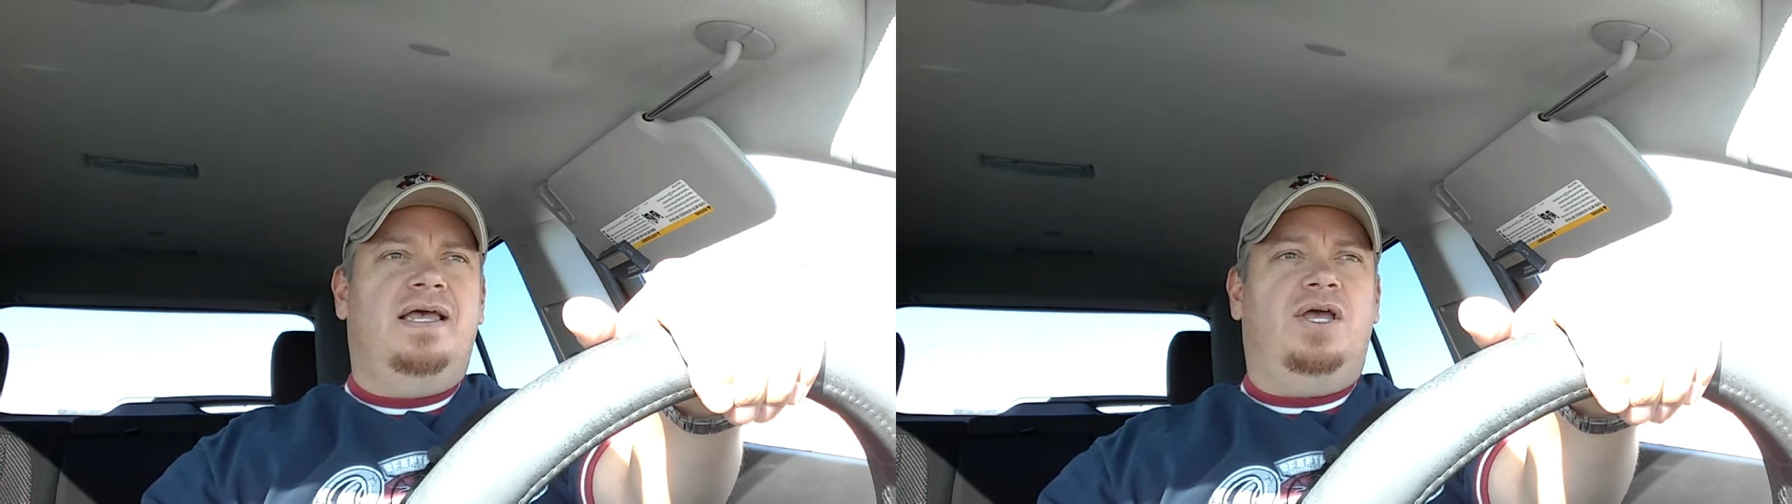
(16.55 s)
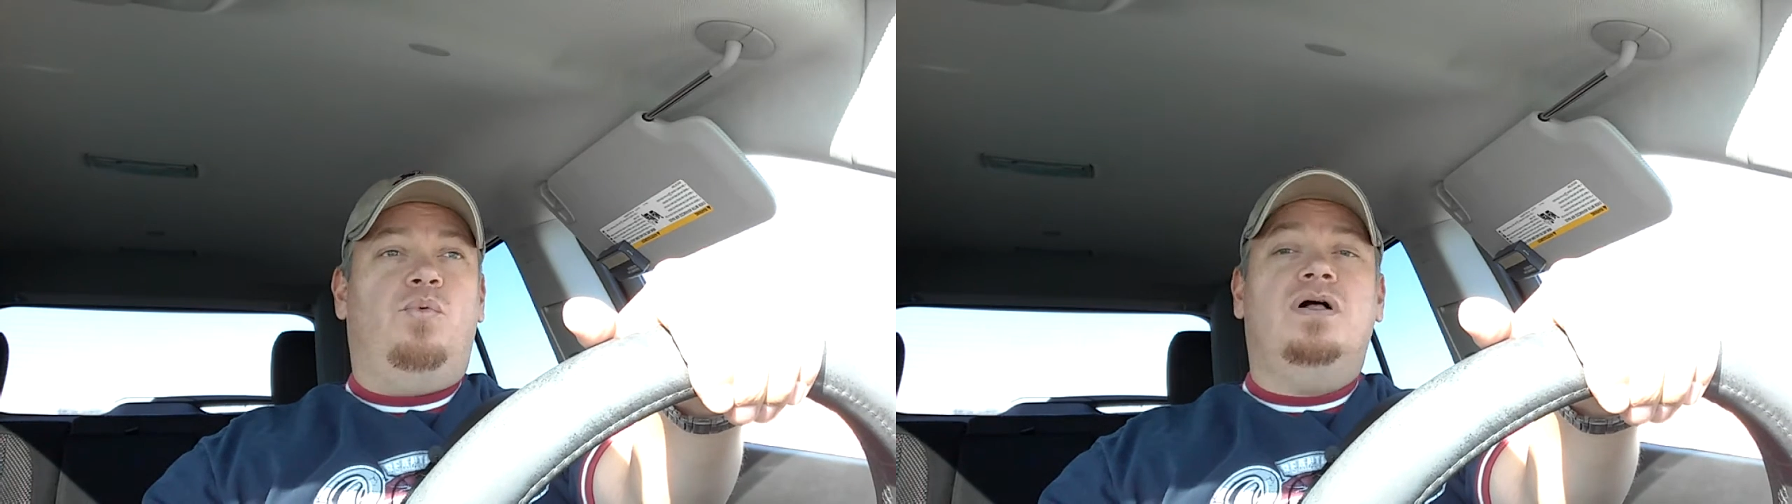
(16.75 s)

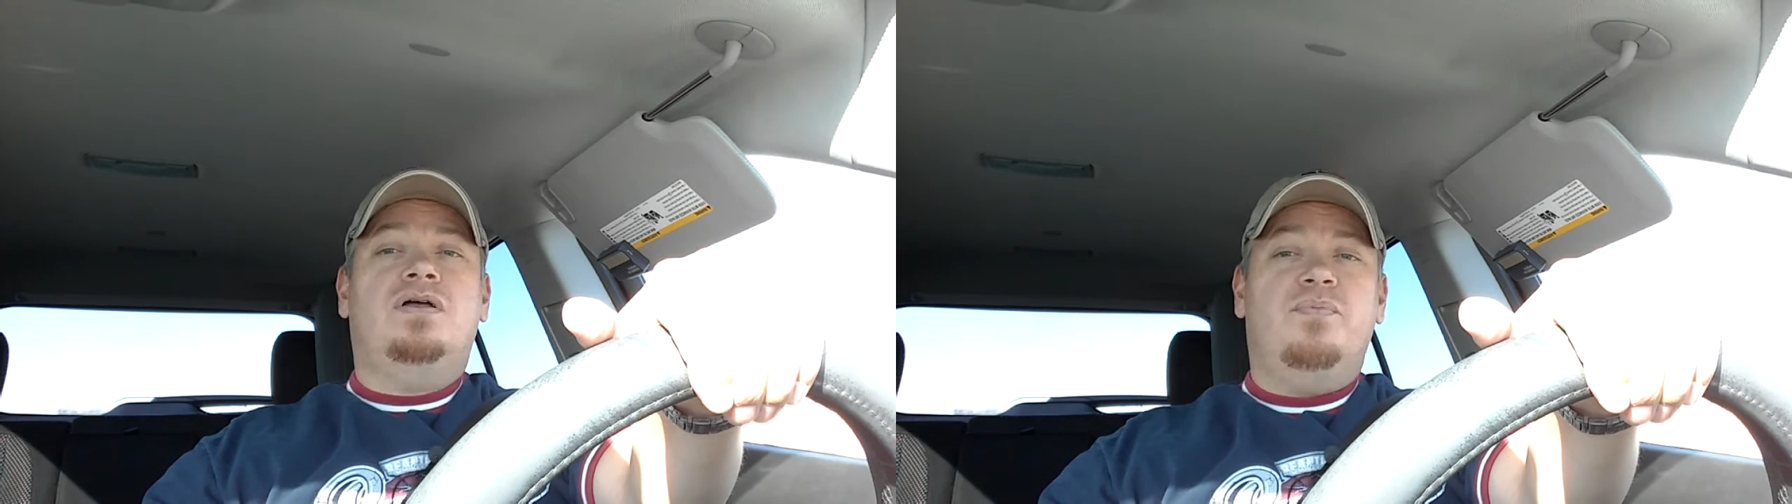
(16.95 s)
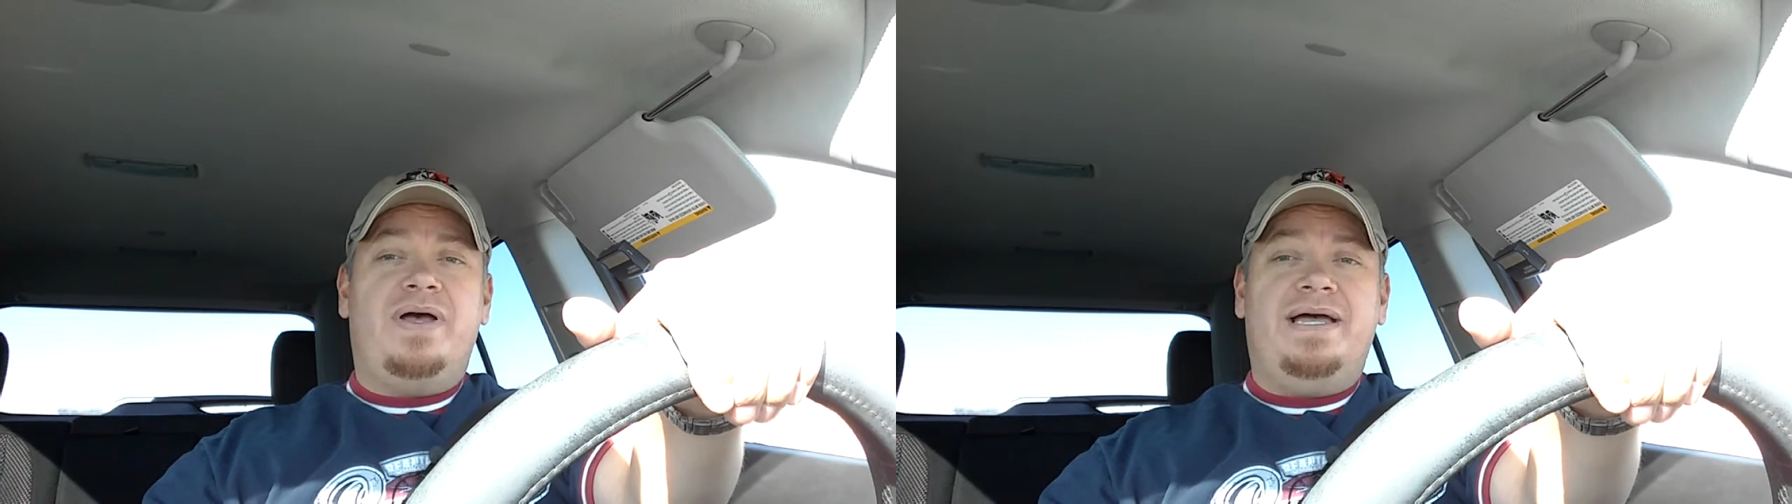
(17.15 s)
and
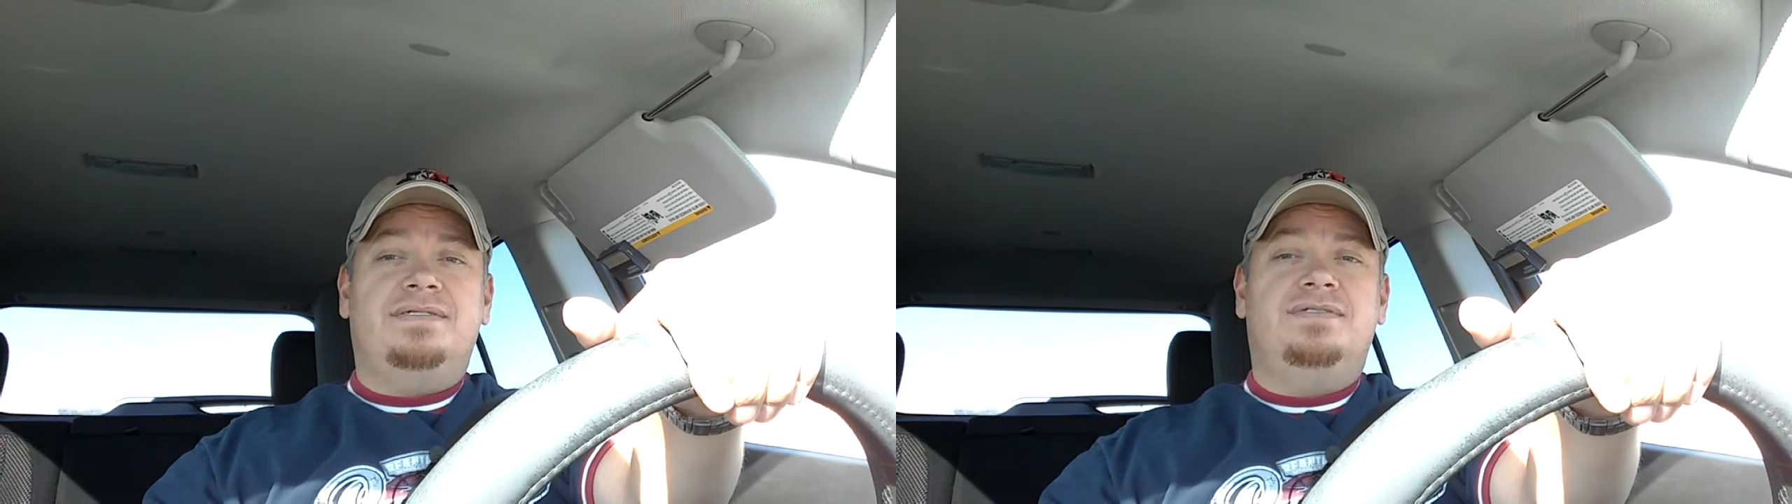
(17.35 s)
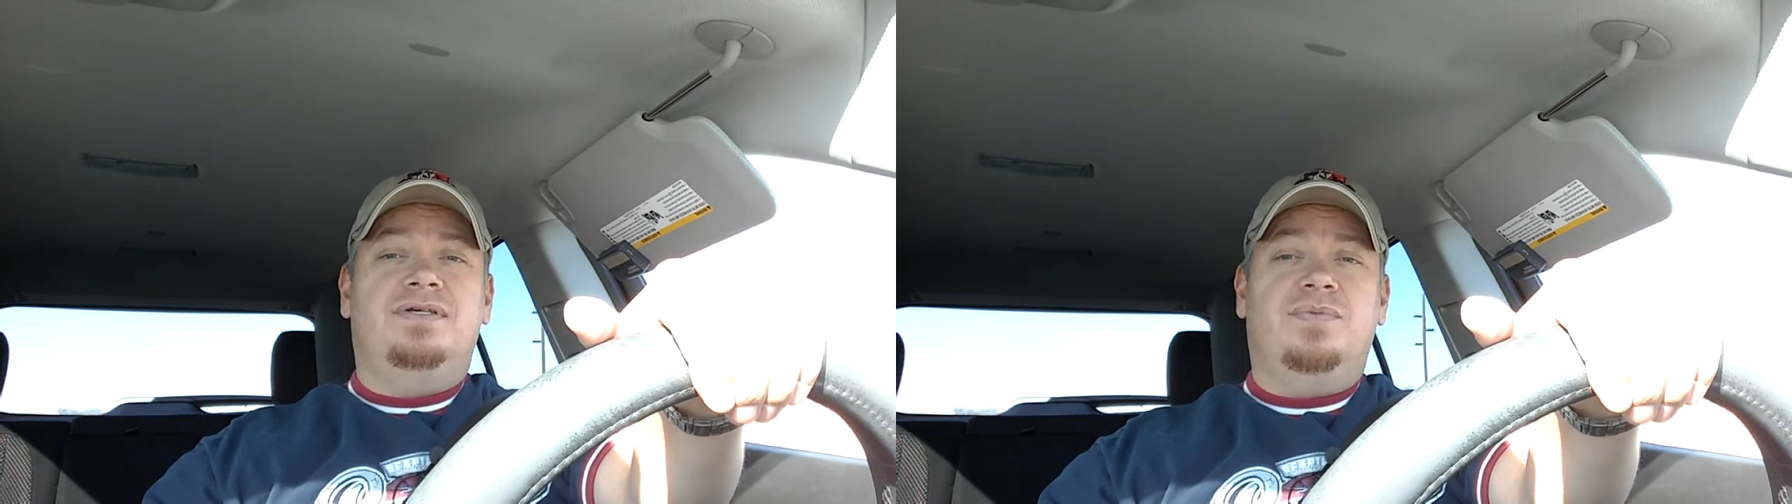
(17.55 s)
welcome
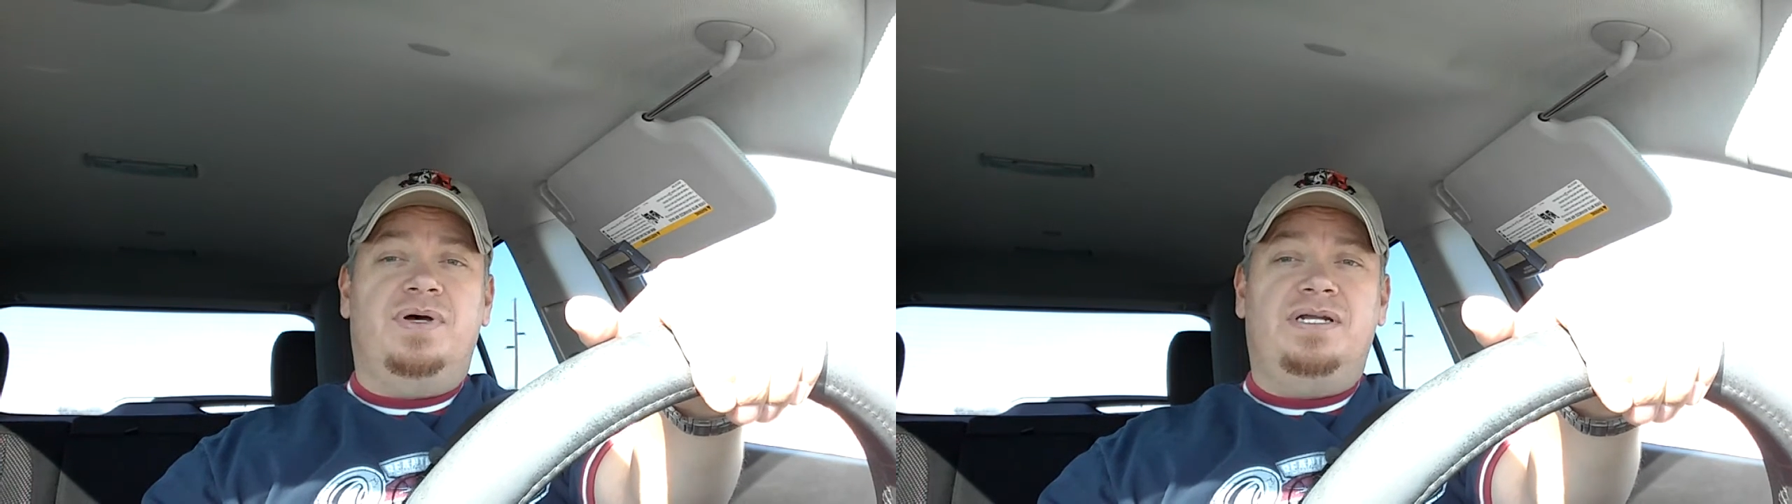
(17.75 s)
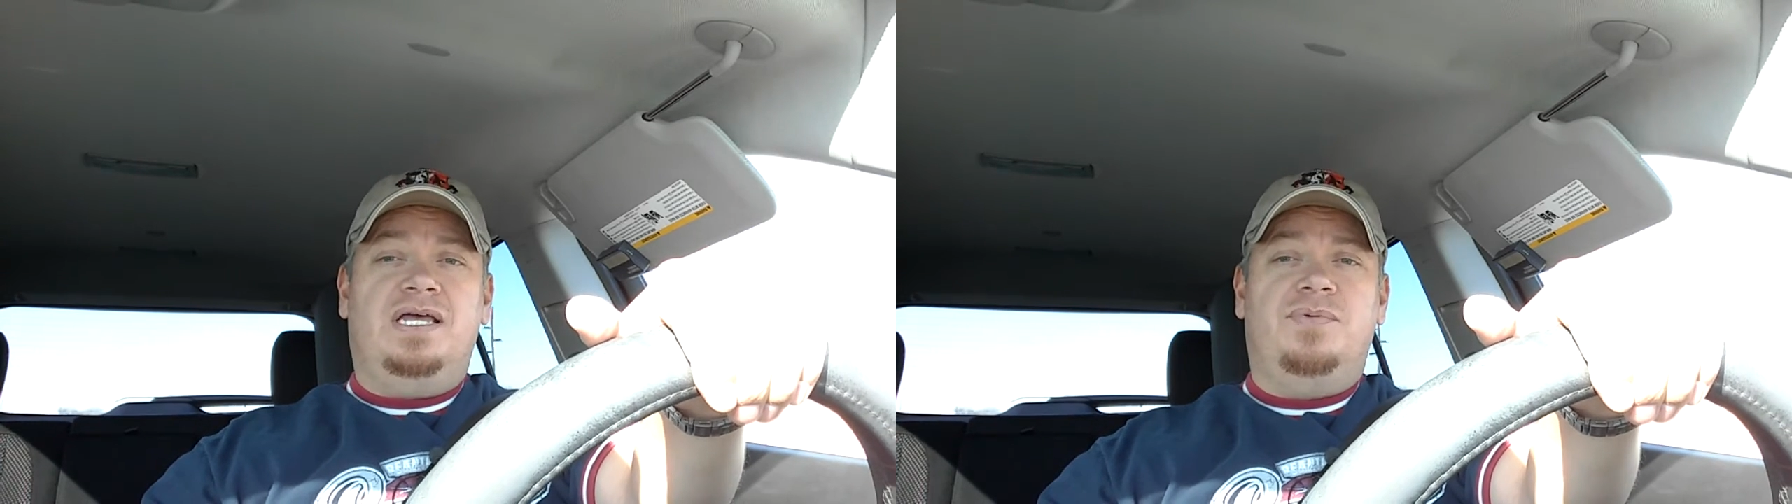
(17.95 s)
back to the
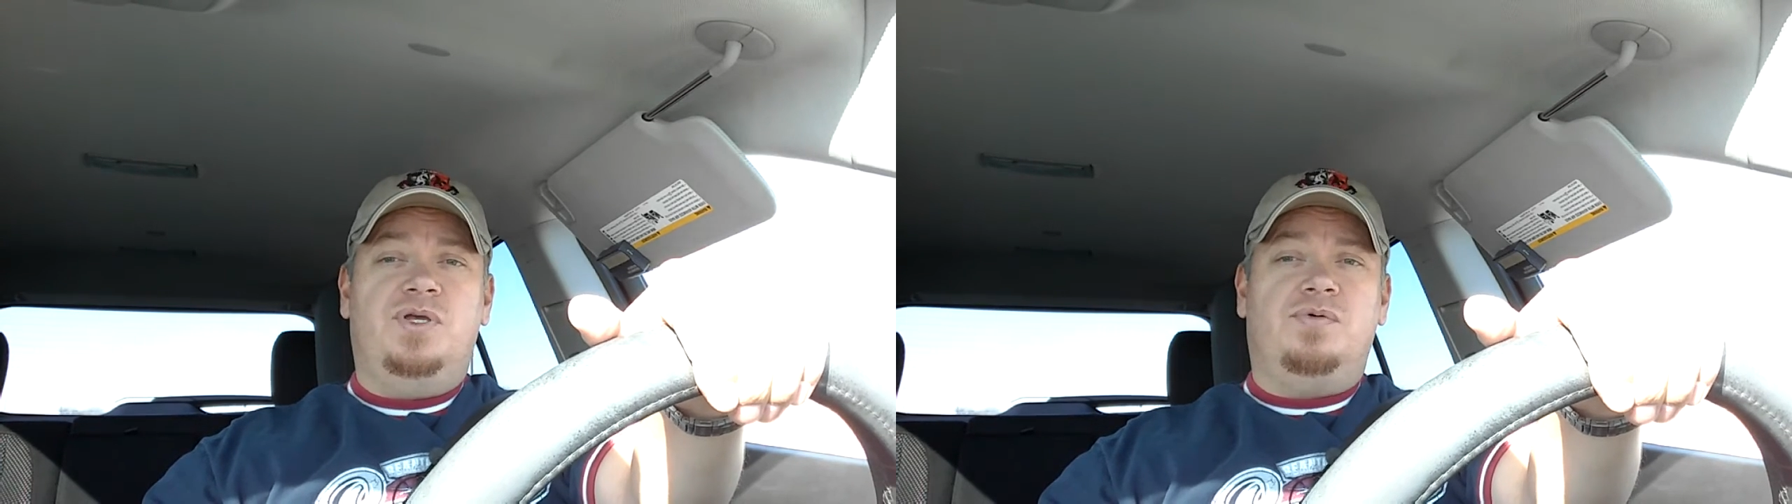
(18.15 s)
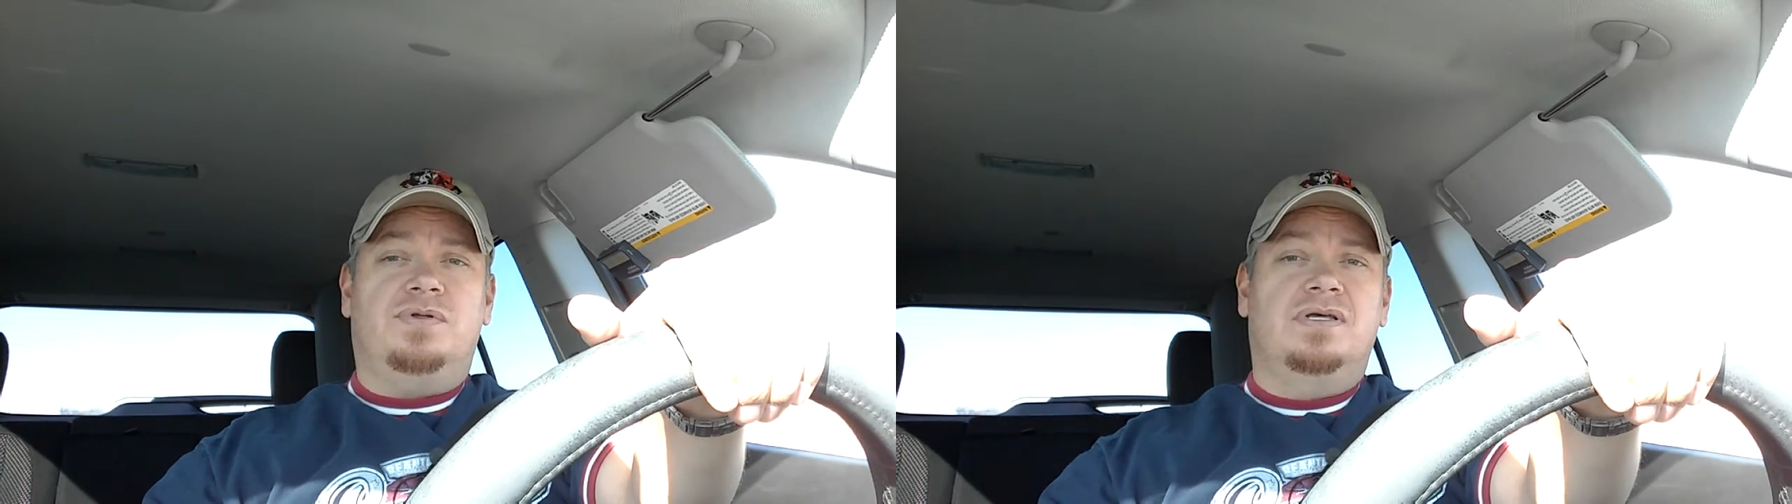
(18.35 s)
Monday
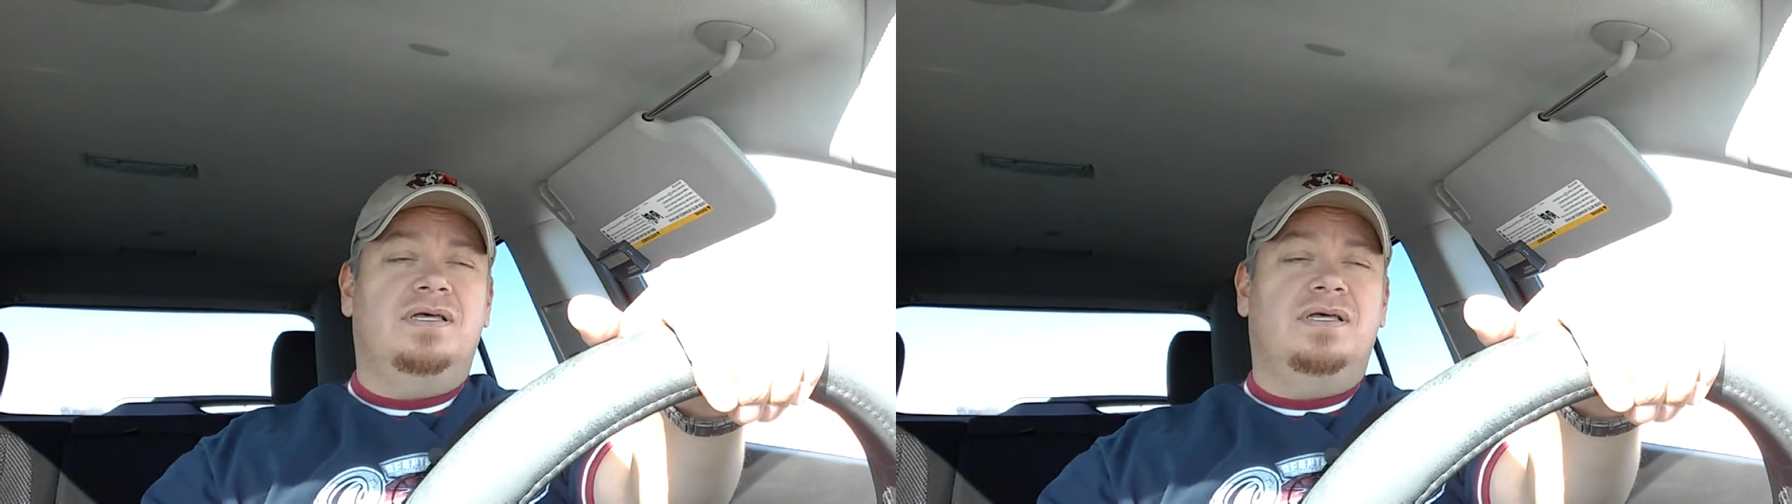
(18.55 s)
Commute.